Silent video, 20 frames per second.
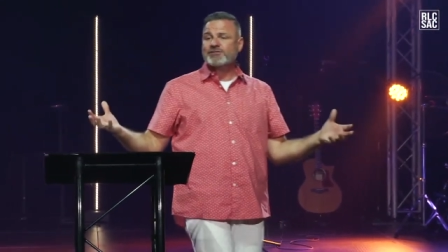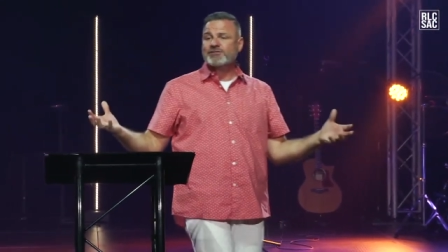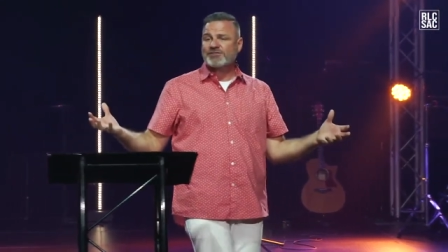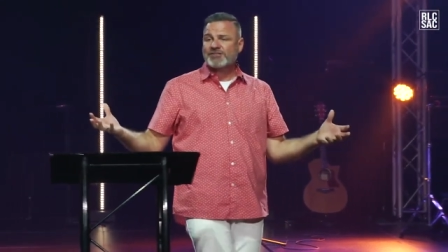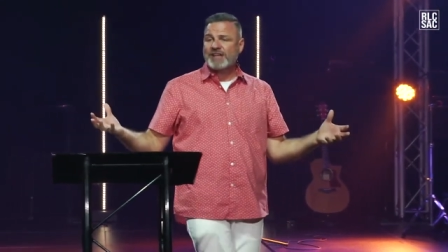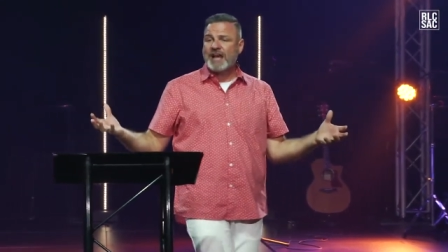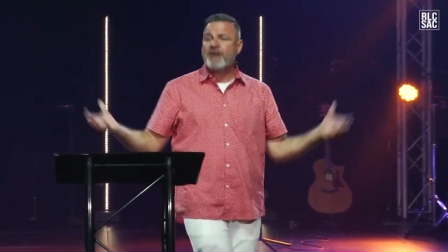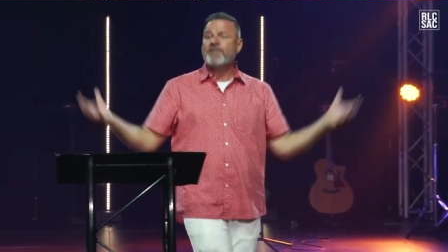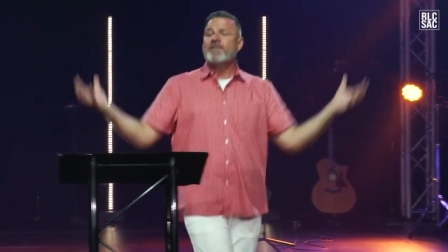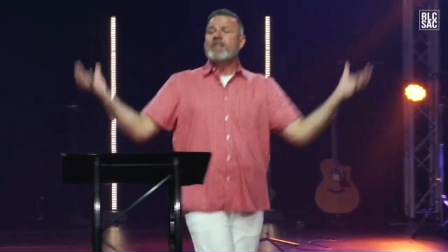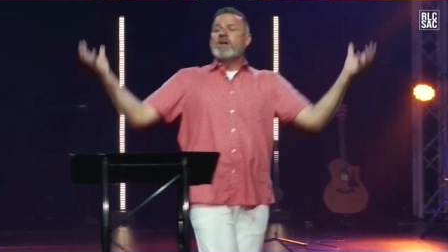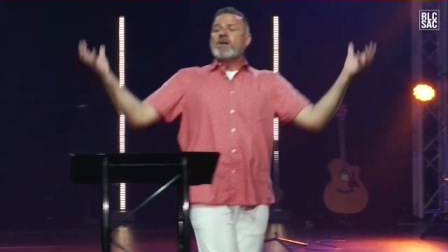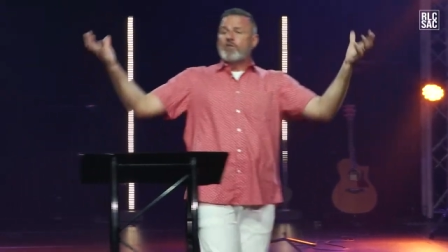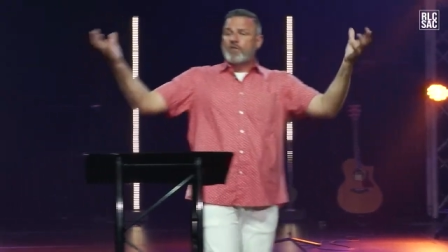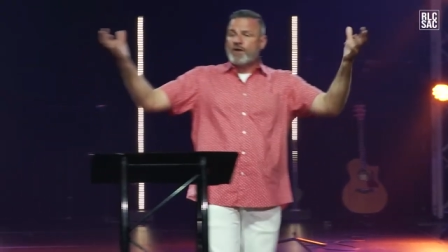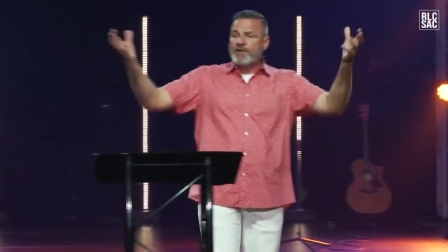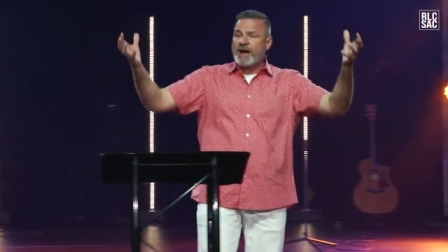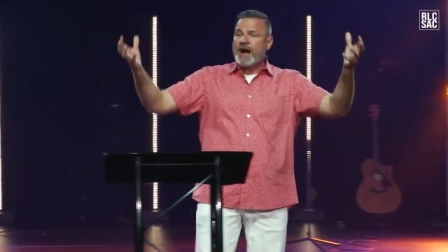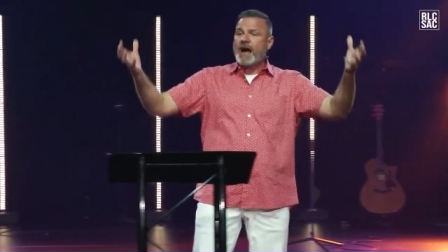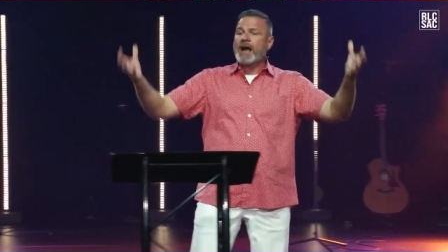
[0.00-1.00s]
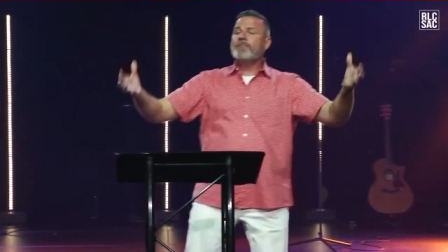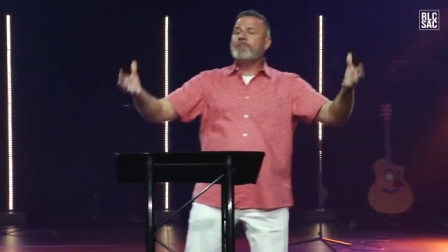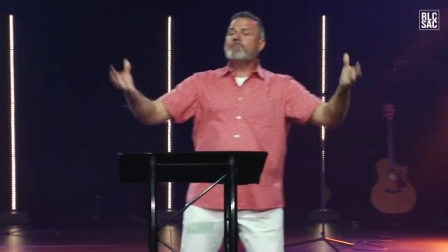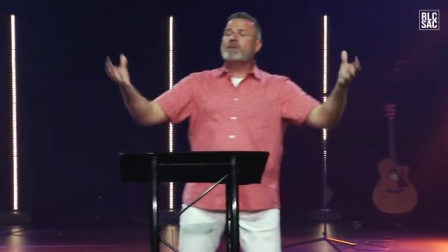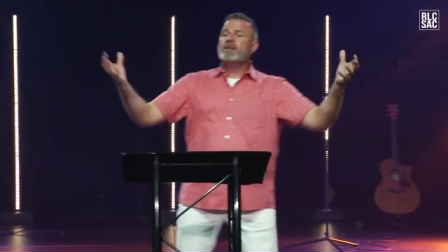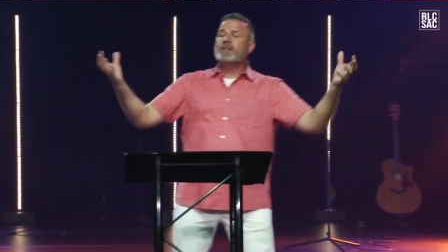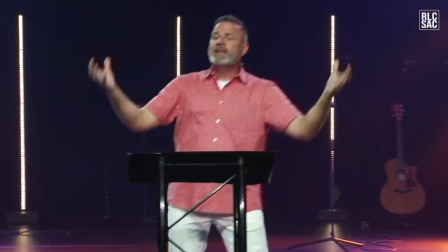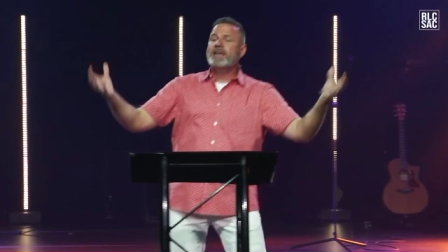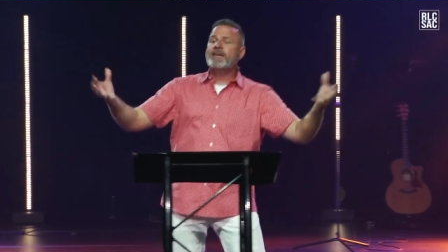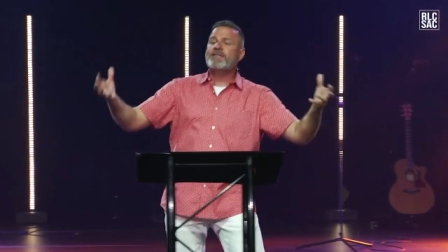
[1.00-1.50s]
yourself with
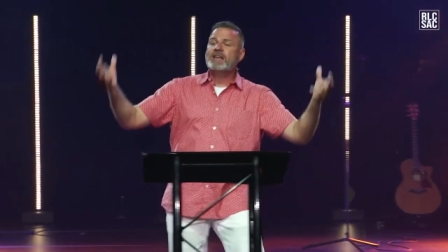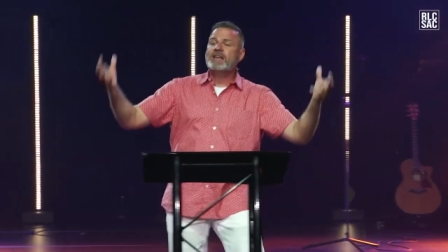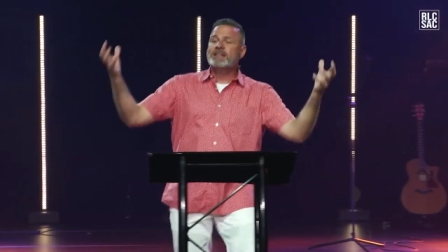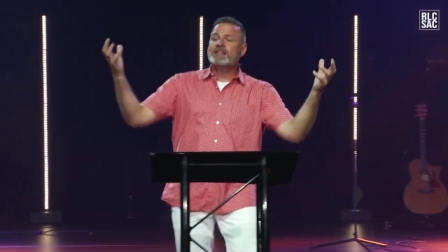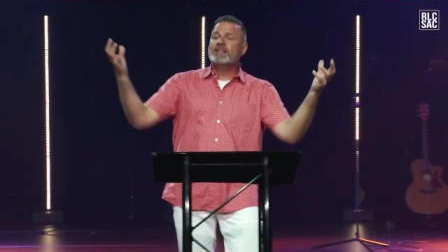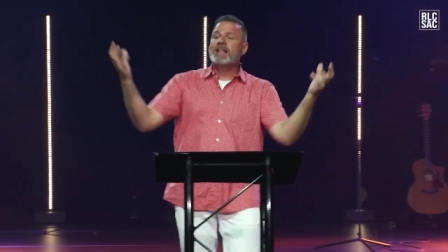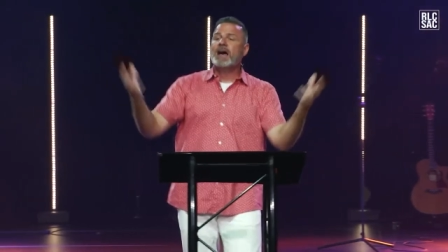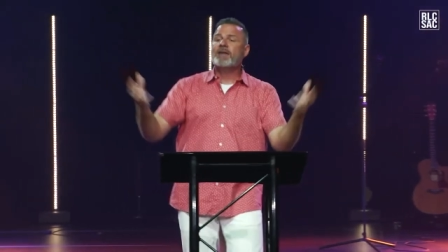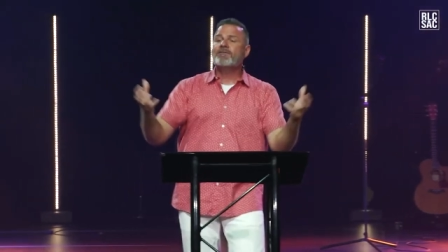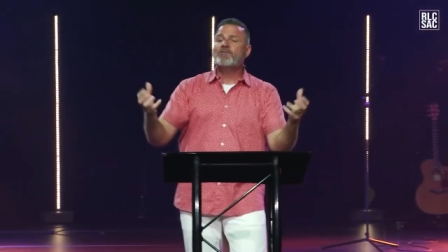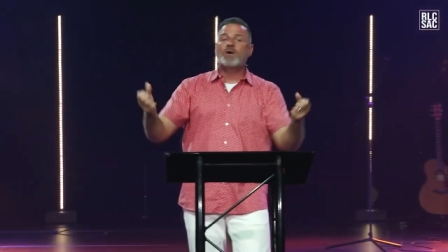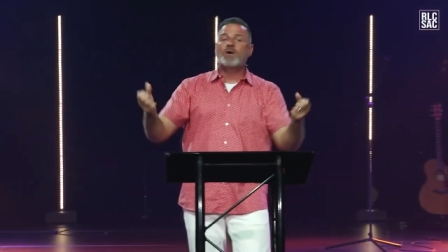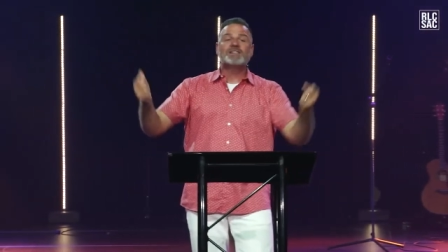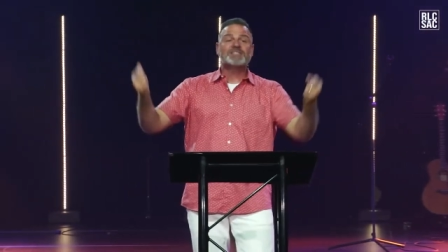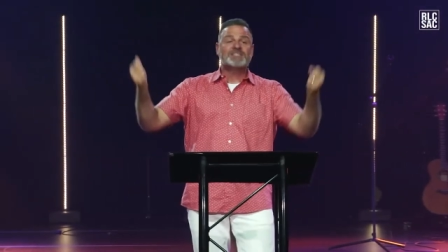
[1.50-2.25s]
unbelieving loved